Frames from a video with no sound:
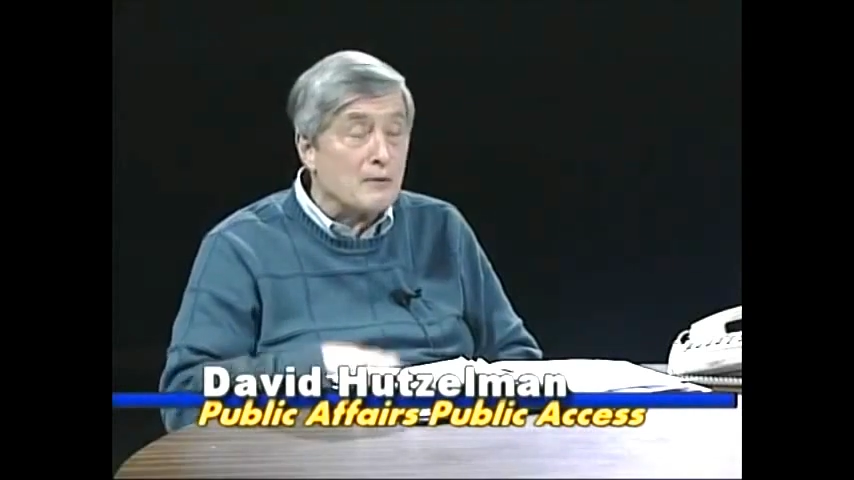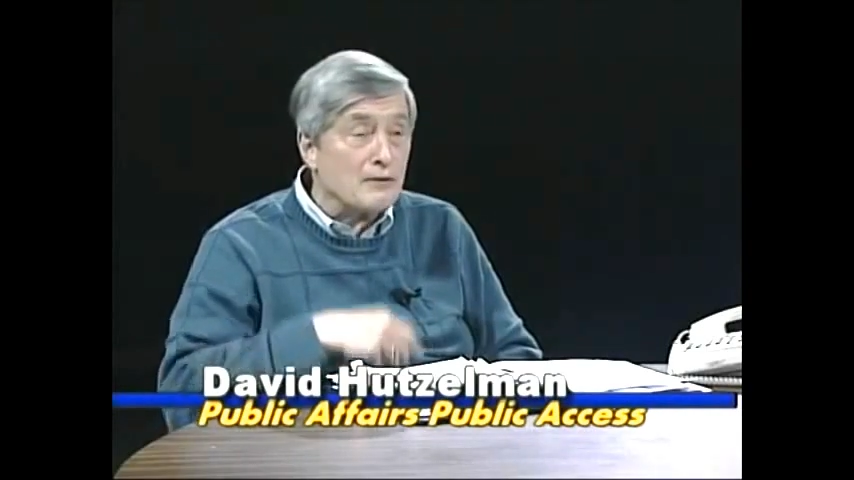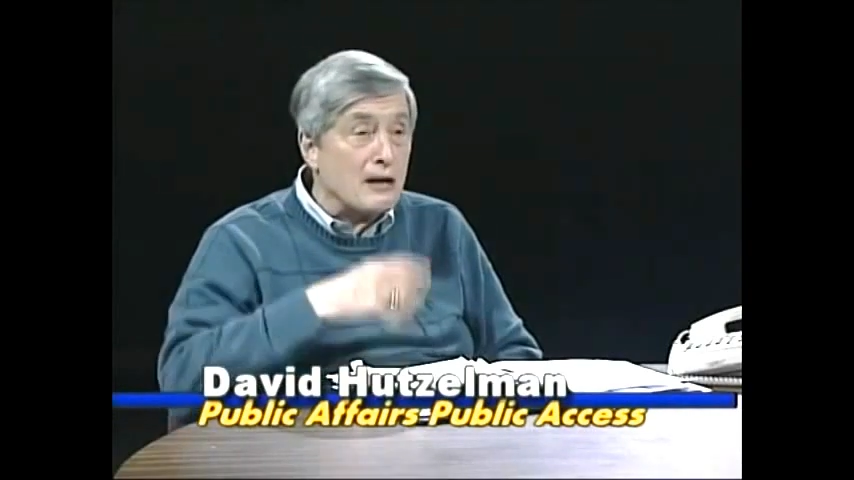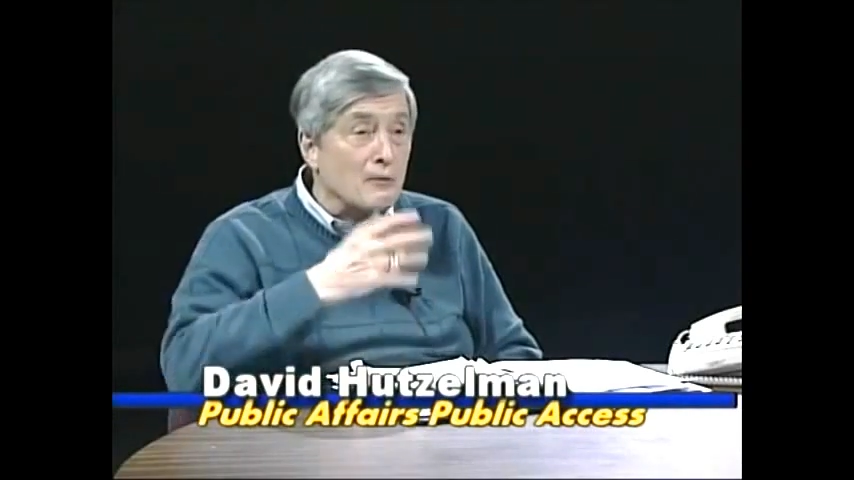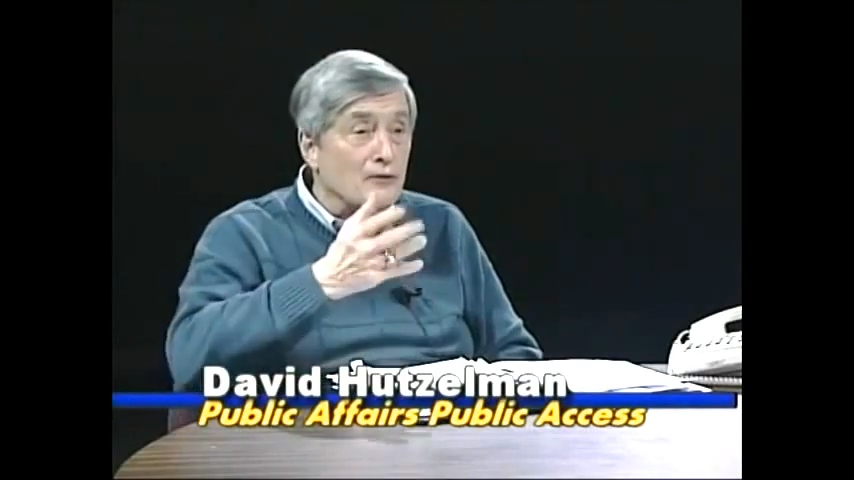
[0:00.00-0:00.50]
I
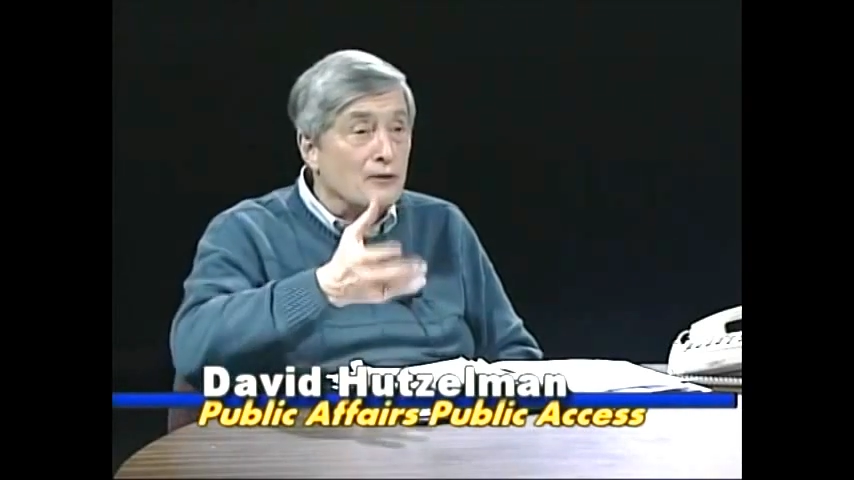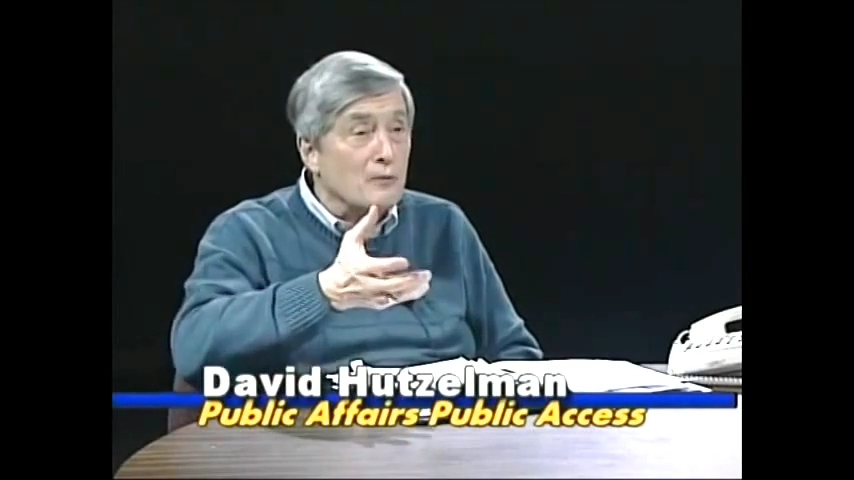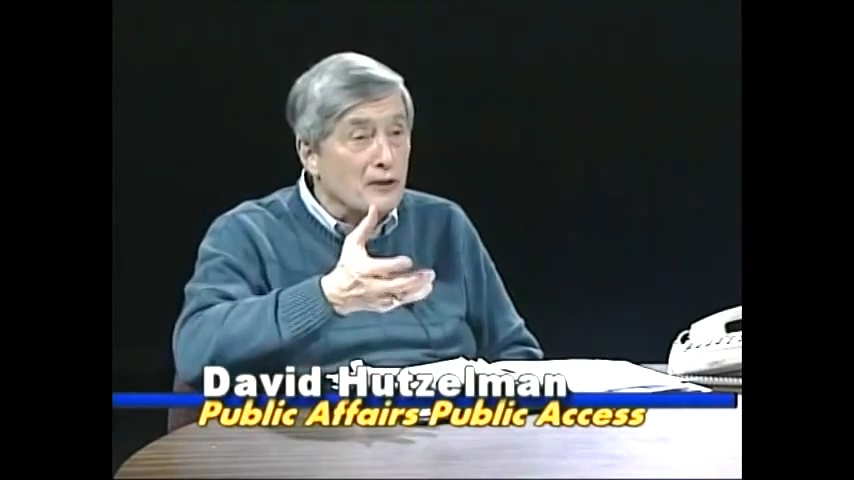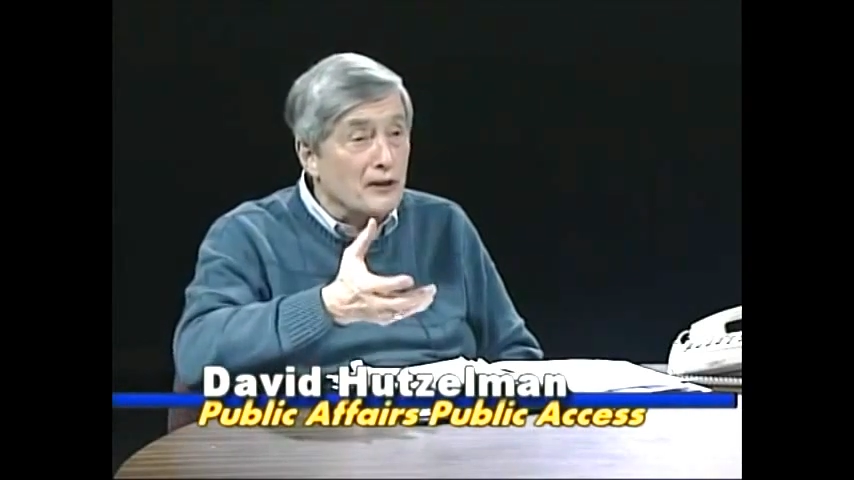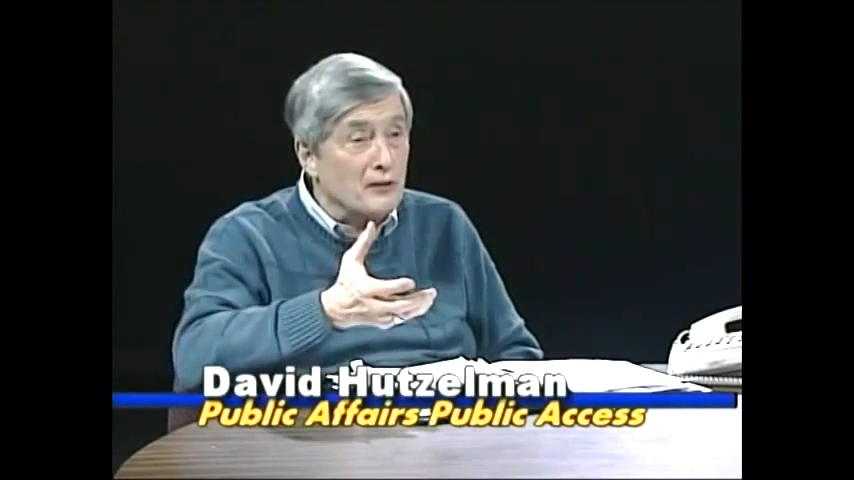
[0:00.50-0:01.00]
was out with
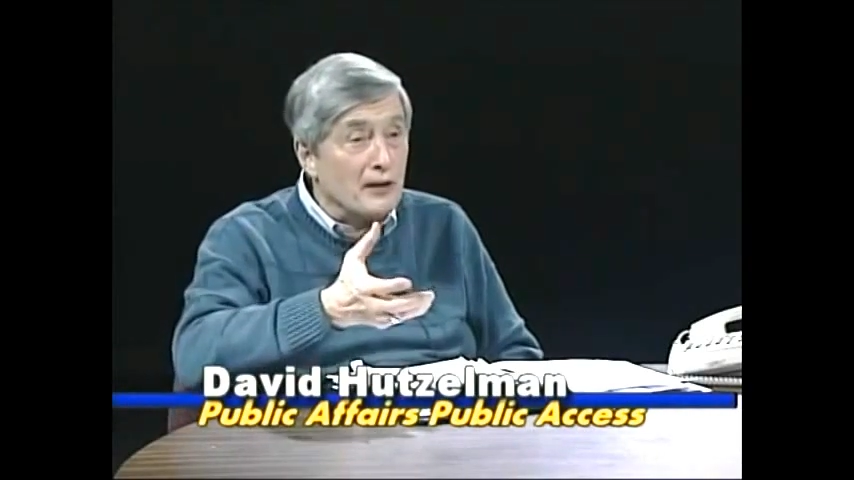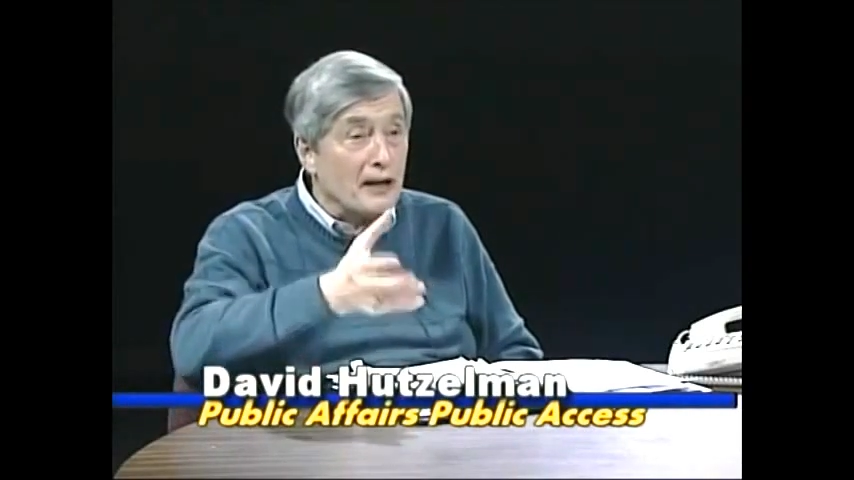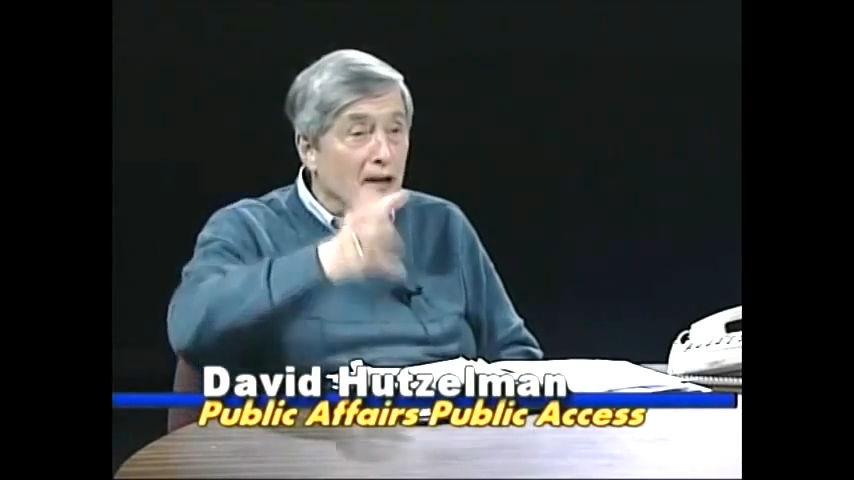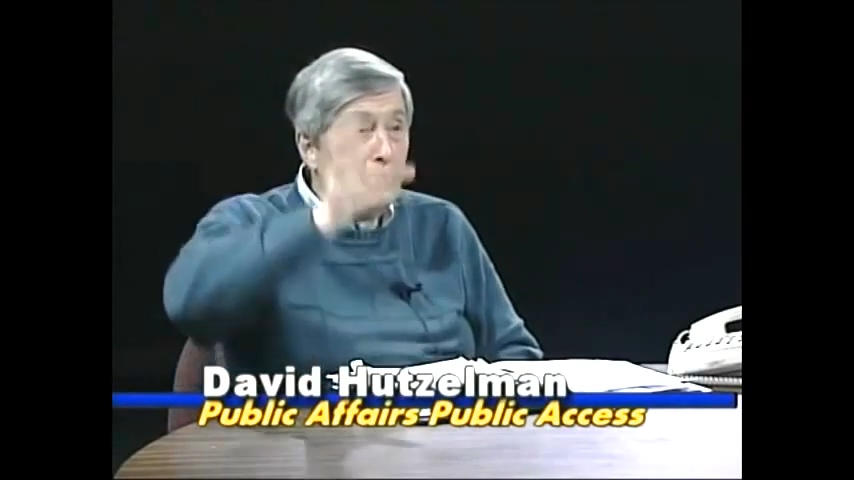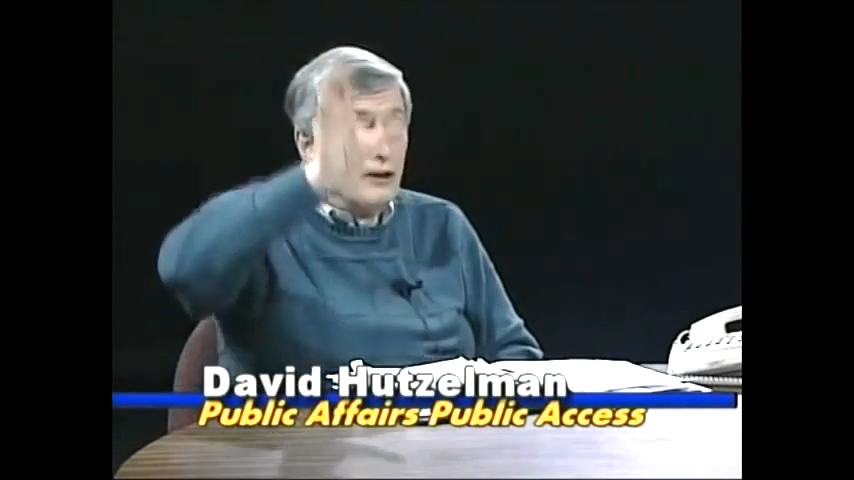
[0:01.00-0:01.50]
someone the other night